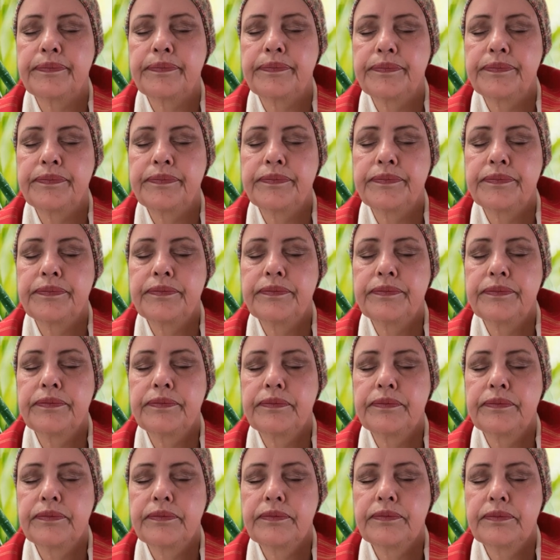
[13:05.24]

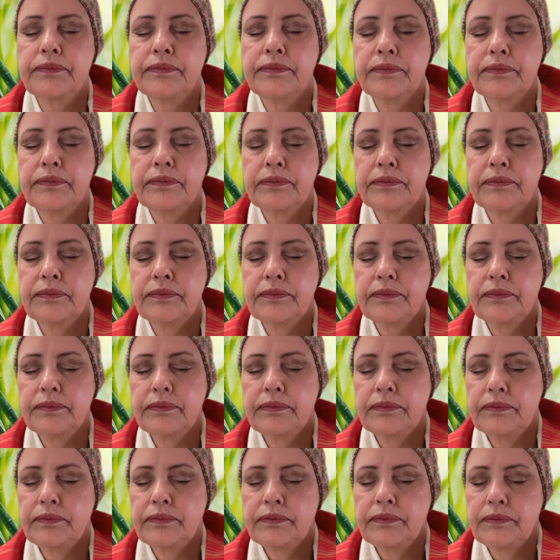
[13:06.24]

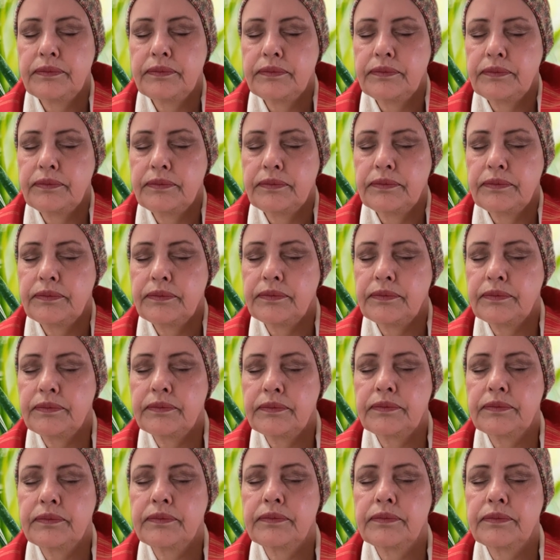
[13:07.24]

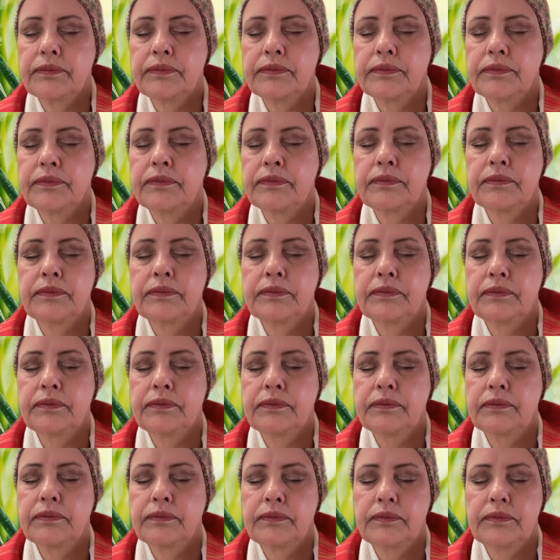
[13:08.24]

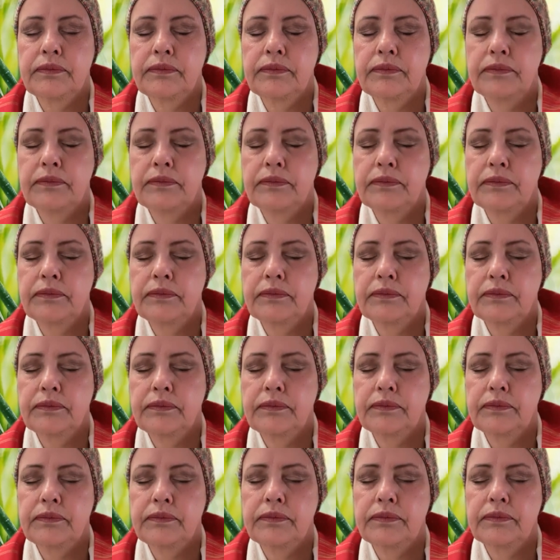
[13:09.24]
(silence)